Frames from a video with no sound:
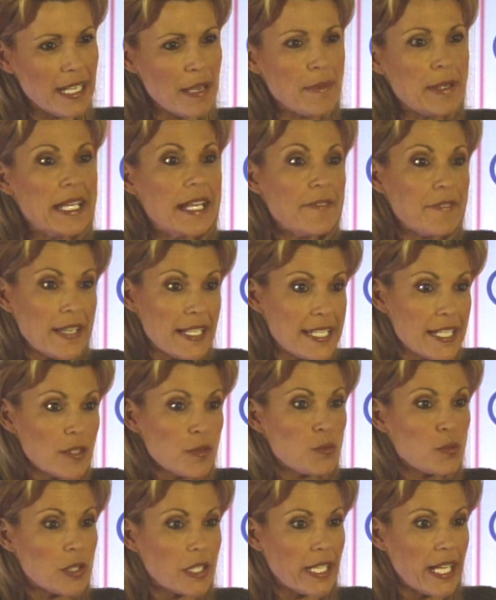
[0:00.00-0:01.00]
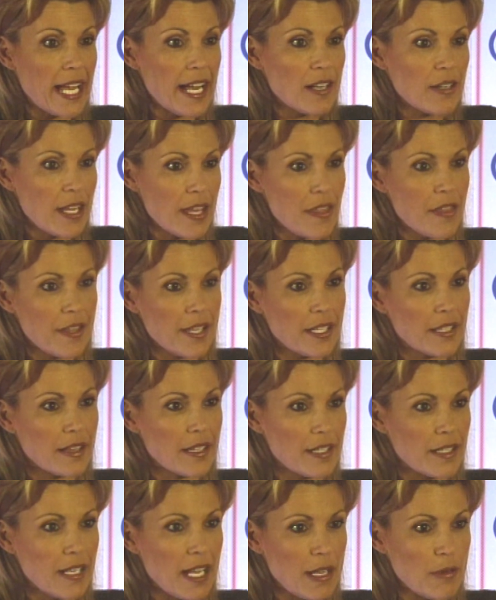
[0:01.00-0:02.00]
I mean, if I didn't work out, I think
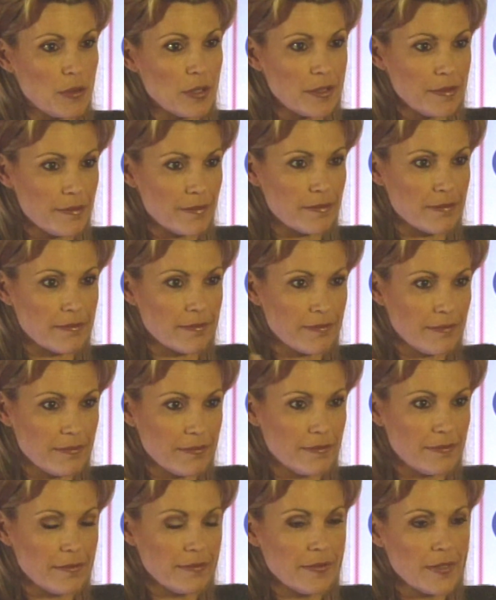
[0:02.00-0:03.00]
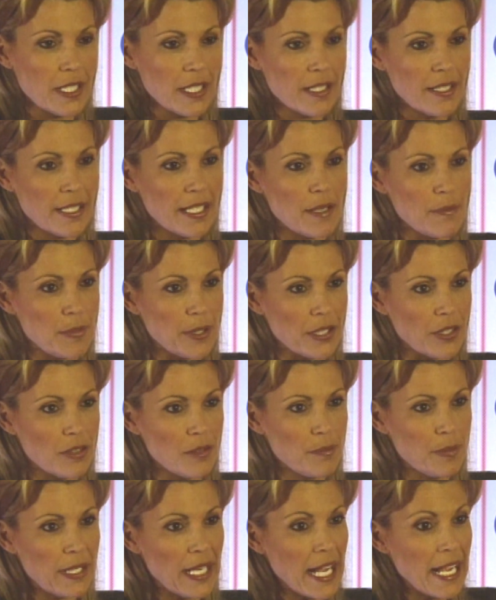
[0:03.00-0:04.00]
that I would get
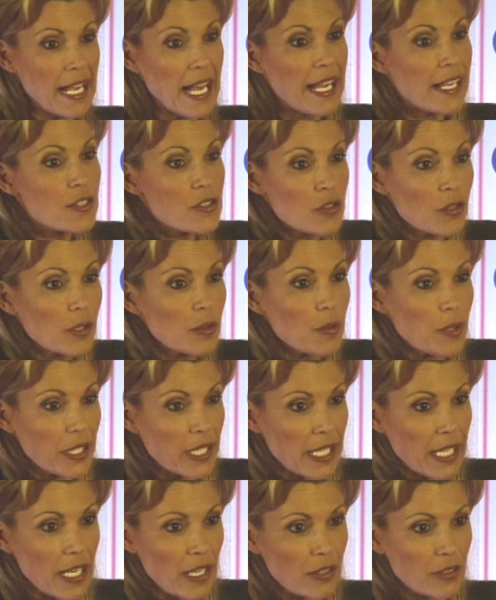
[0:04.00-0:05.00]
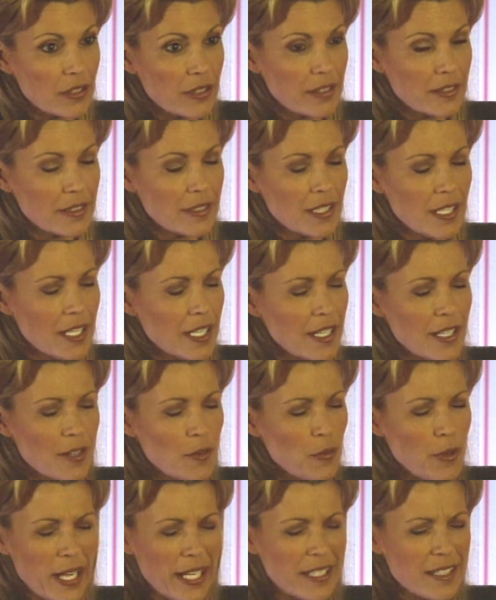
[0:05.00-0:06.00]
bigger. But okay. I, I enjoy working out. Sure.
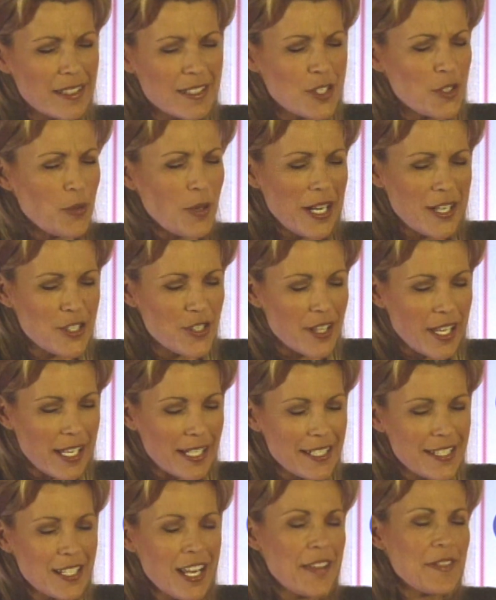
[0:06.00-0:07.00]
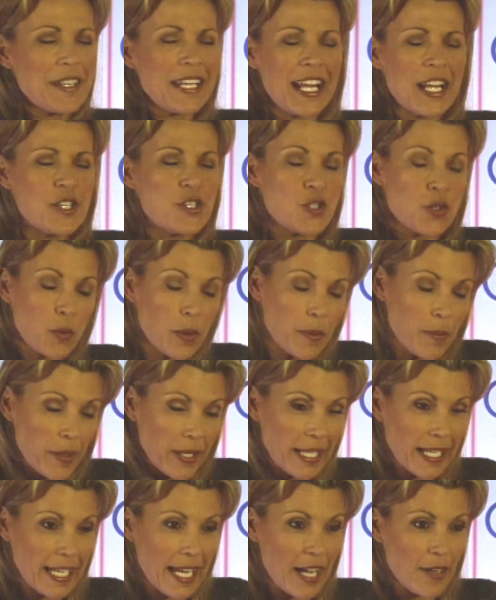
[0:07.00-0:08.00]
Wait, scratch that. It's yes. not that I enjoy mm-hmm.
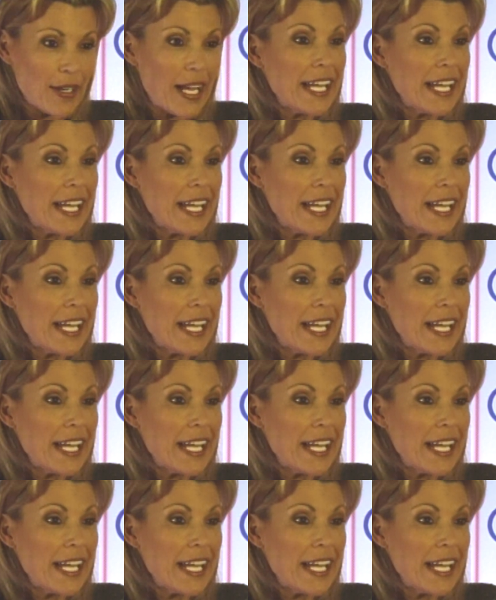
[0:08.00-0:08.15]
working out.